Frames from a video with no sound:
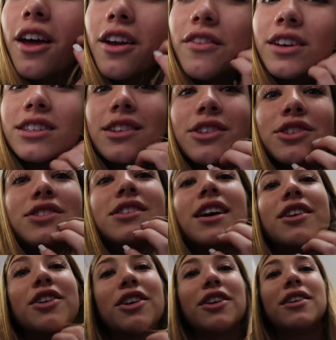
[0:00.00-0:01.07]
None of us
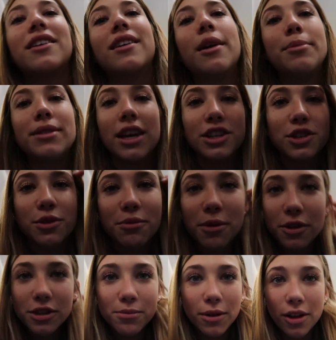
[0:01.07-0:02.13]
understand her obsession with
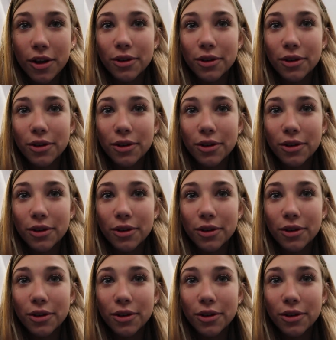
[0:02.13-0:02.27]
Post Malone.